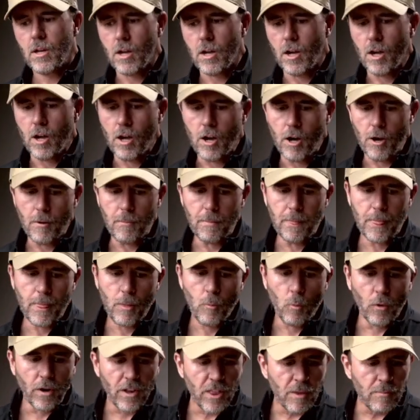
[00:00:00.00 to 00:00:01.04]
Um,
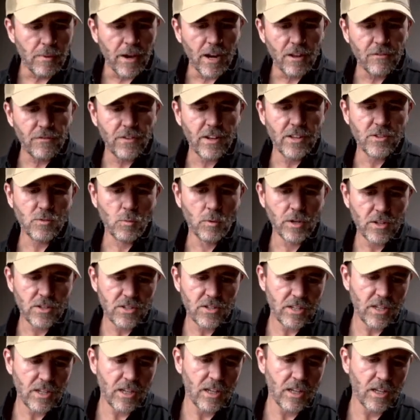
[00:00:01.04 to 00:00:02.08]
what are the benefits? What do you
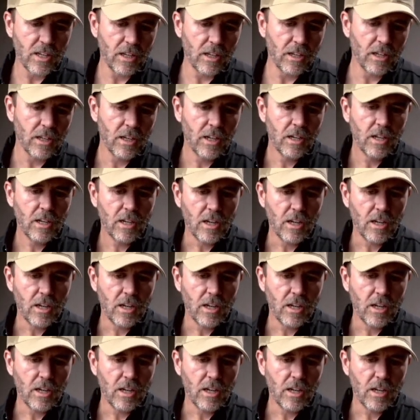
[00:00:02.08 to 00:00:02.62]
see?